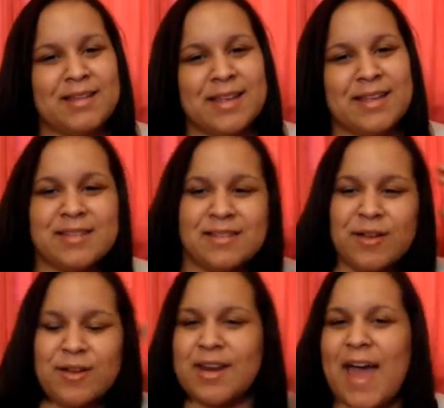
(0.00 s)
it's
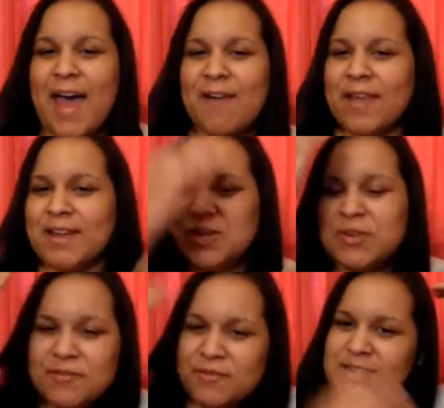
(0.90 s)
gonna have like two
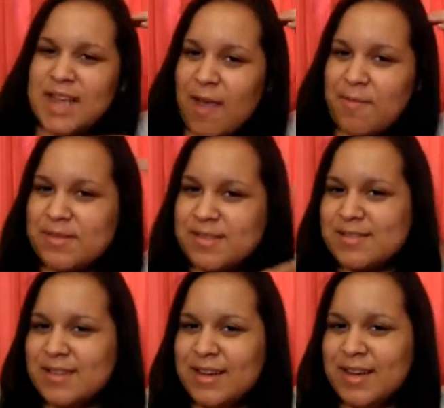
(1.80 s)
different types.